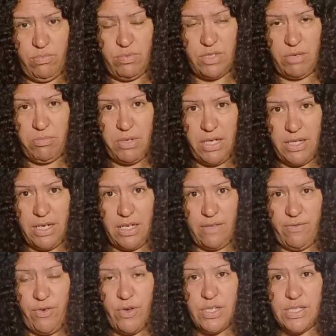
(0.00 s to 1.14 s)
somebody that is
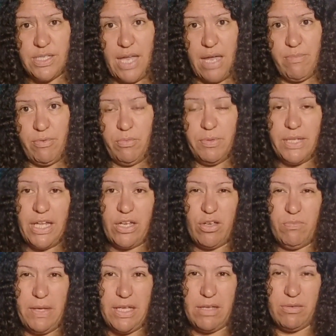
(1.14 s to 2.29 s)
very stable, where they
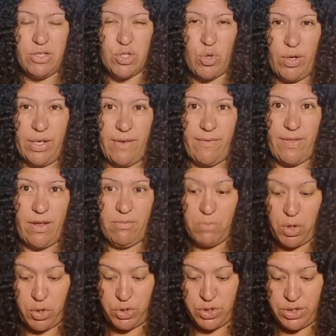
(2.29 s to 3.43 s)
could be controlling of their
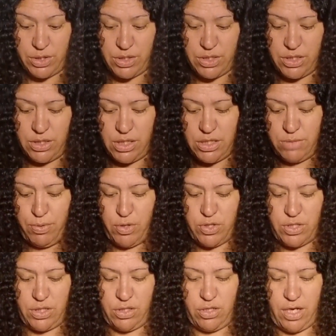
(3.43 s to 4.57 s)
emotions. So this
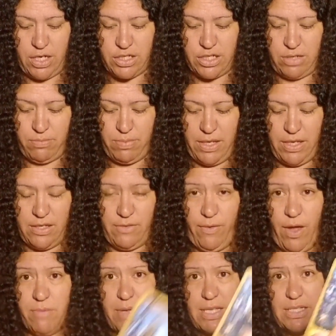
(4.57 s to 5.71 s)
person could actually be a
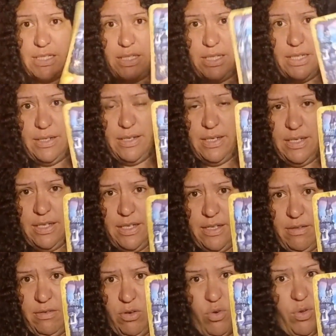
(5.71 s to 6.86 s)
divine masculine,
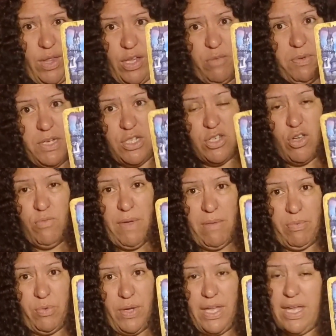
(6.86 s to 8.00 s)
or there could be two
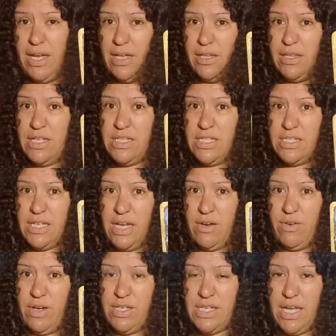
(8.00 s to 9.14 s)
people here. This is
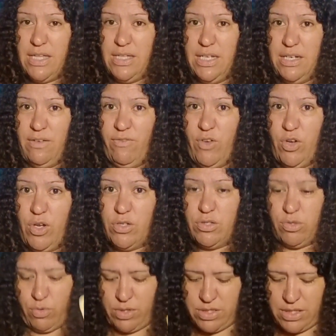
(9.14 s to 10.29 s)
Aries, and then Virgo,
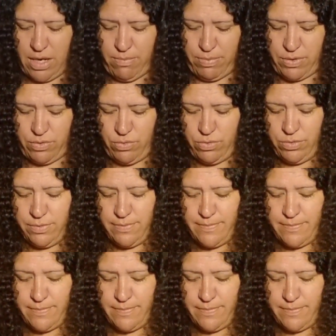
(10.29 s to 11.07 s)
Taurus, Capricorn,